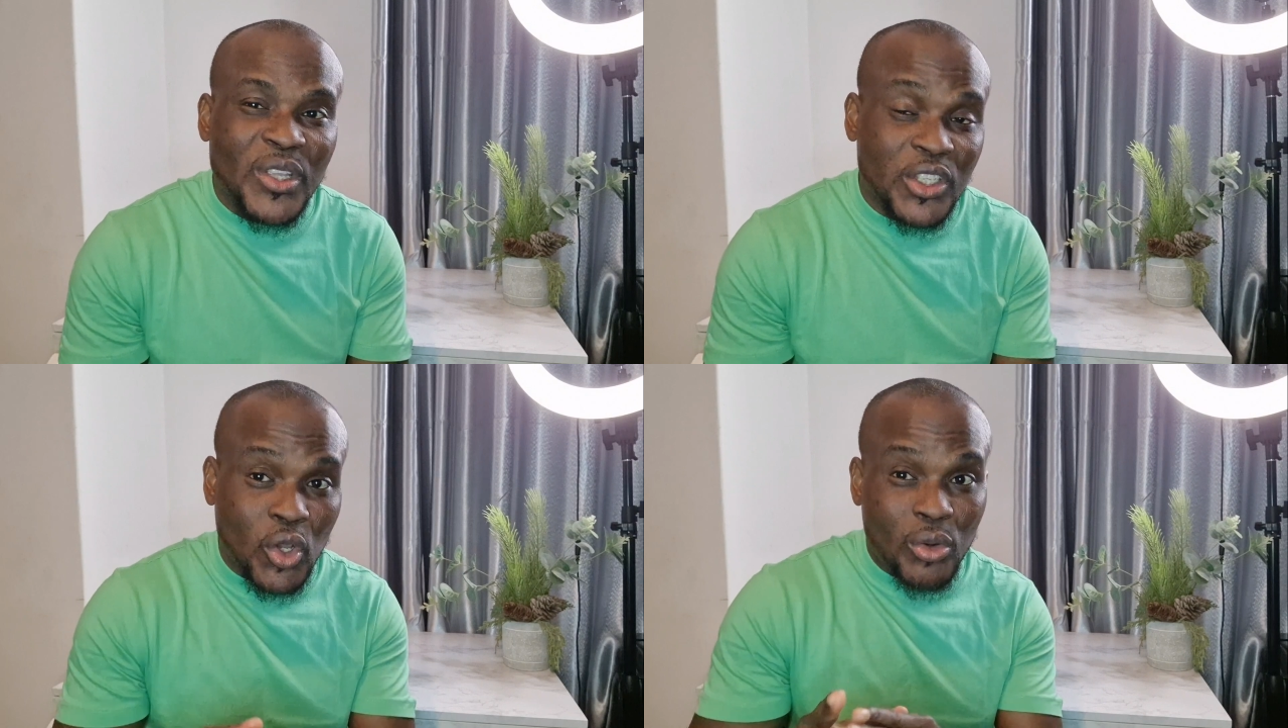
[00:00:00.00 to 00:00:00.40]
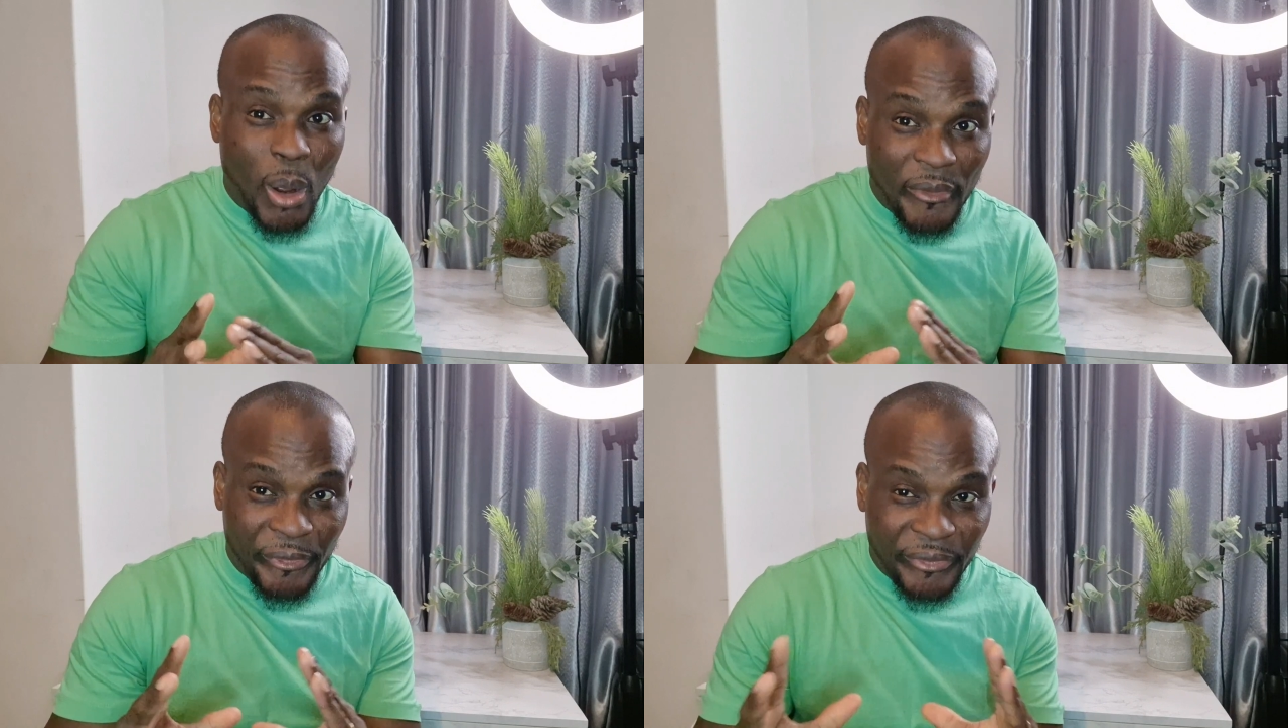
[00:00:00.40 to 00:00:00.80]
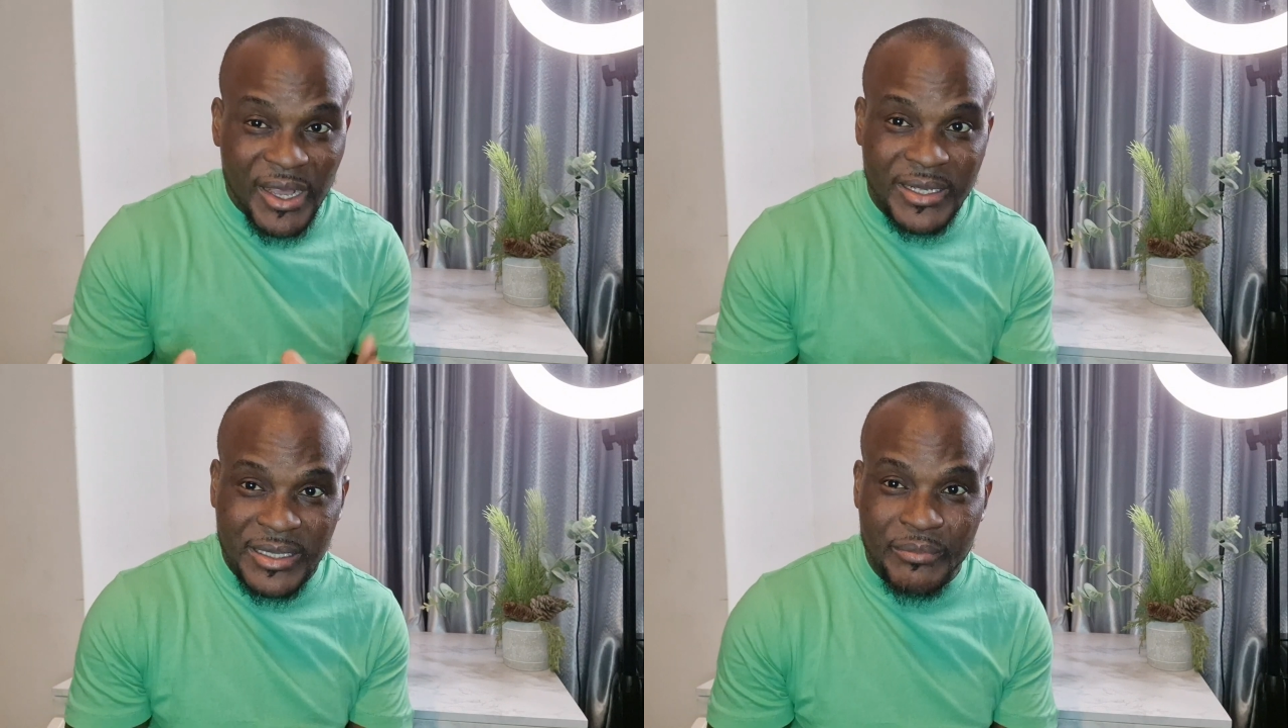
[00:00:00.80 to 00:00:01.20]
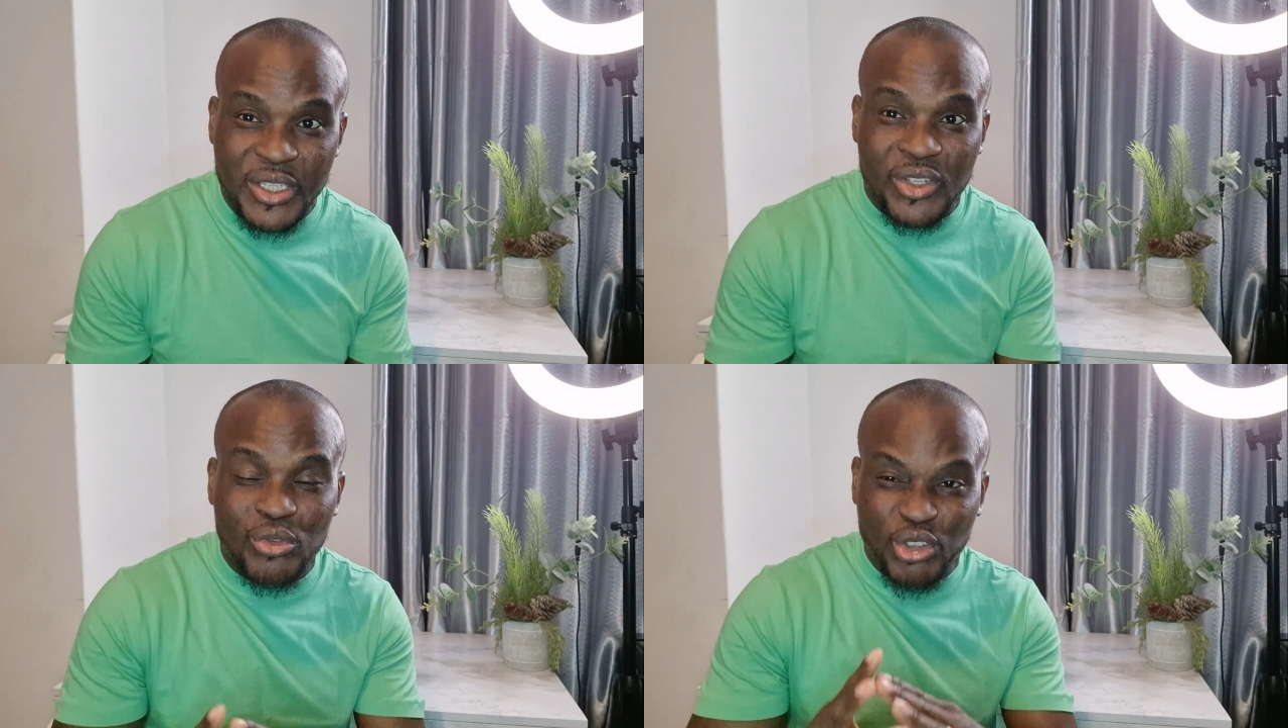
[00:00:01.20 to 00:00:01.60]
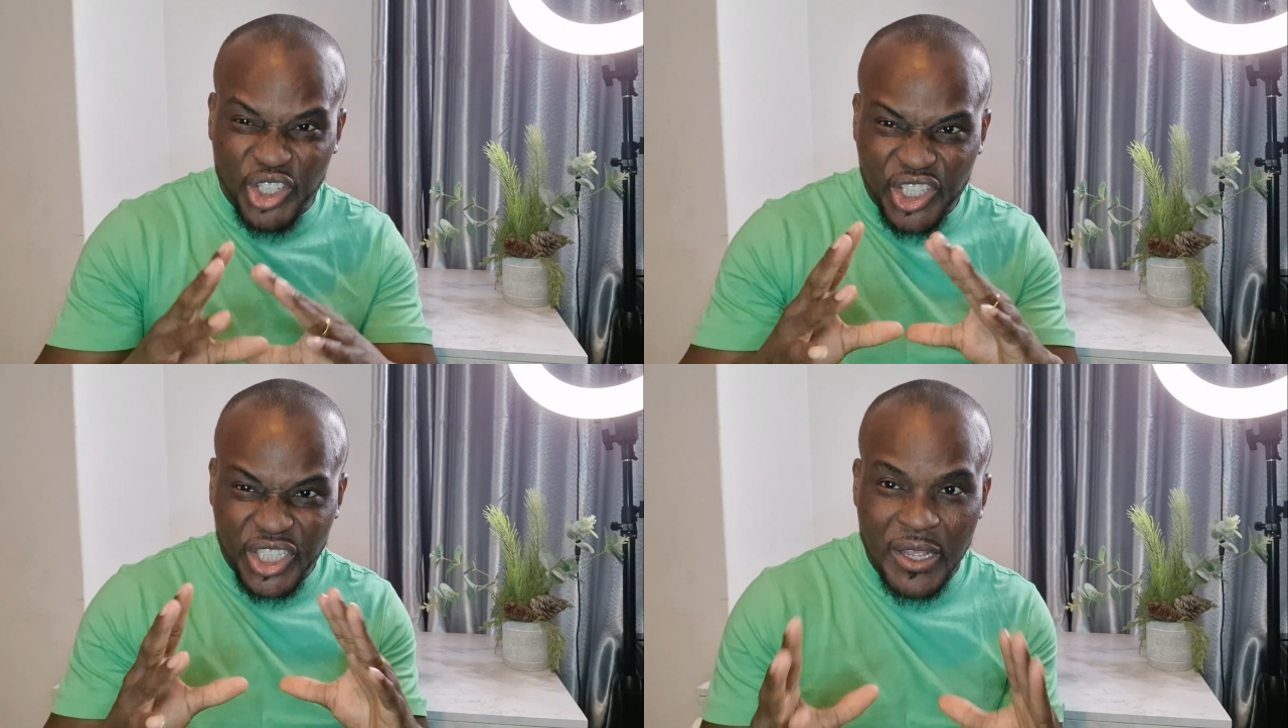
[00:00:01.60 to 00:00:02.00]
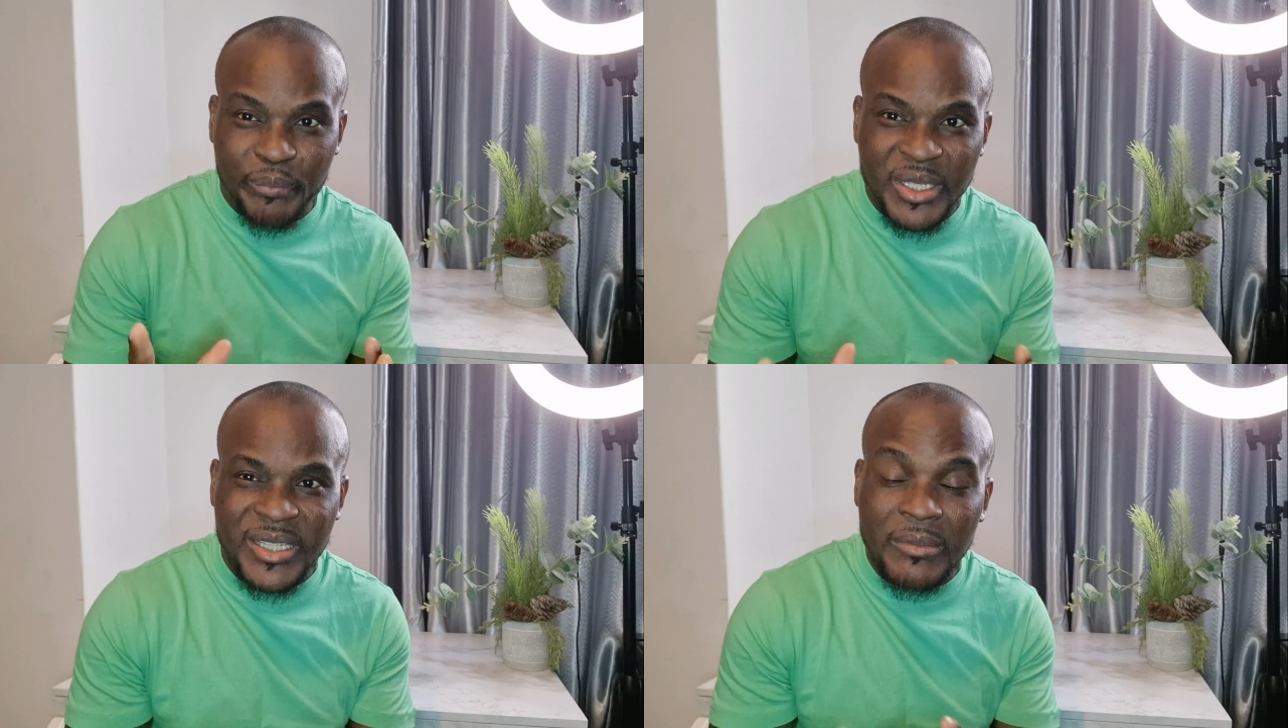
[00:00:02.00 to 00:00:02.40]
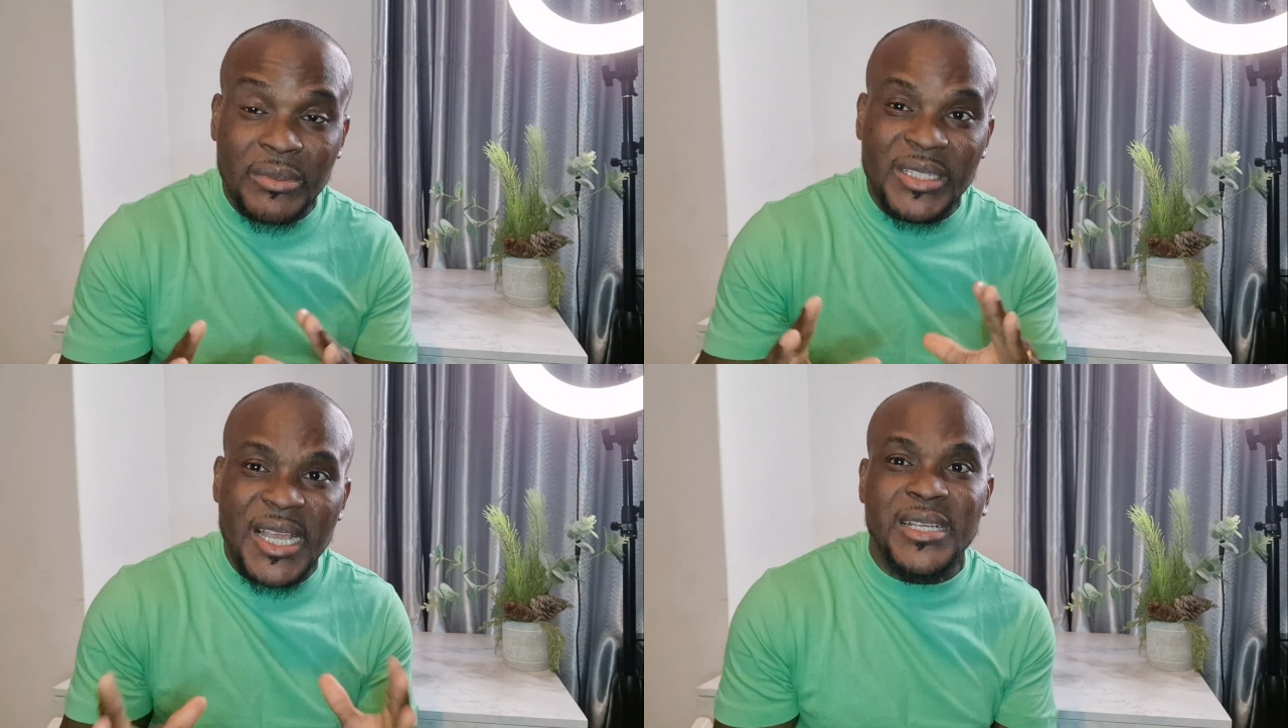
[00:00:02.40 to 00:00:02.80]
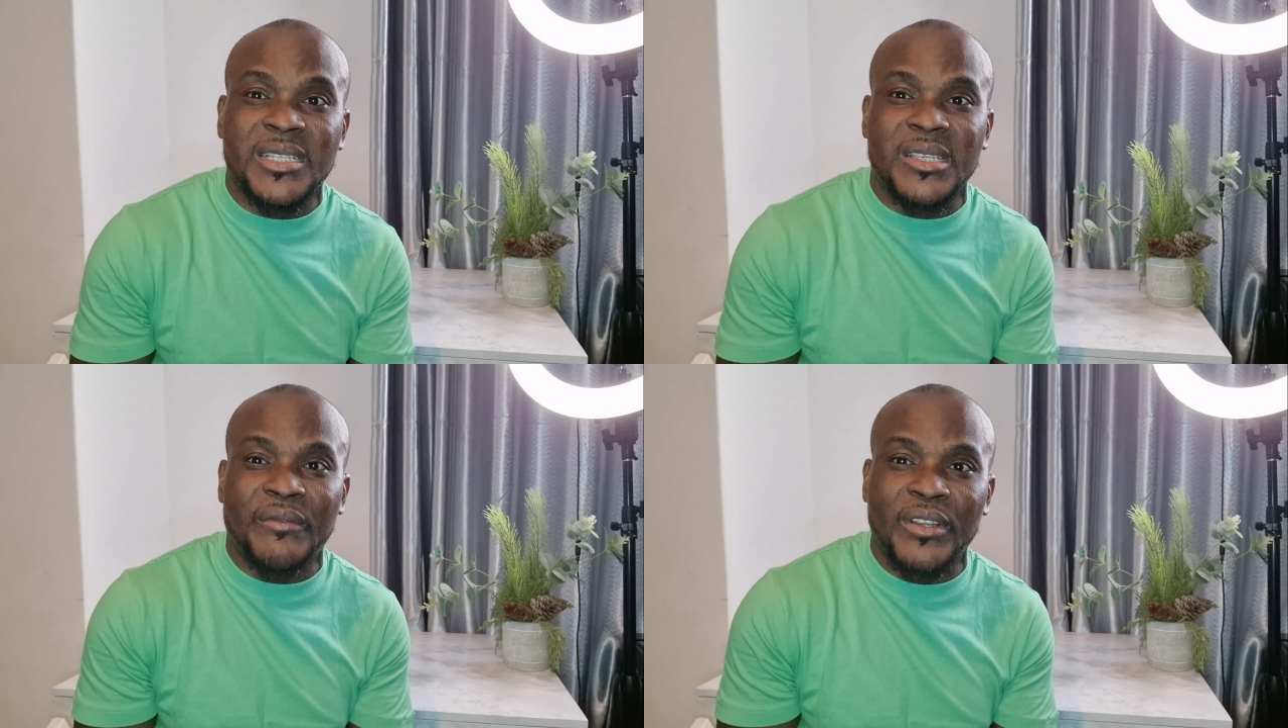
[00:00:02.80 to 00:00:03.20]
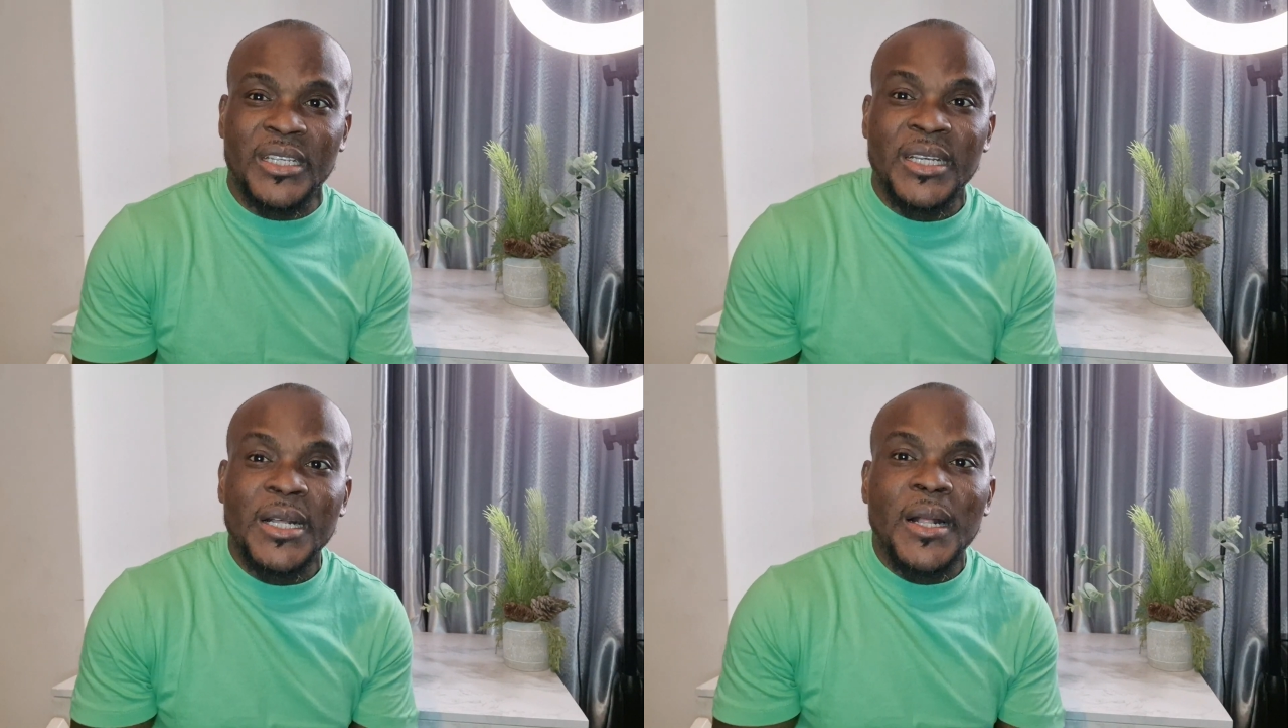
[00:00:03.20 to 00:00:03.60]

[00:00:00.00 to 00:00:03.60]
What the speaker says: is going to affect them, is going to shape them negatively.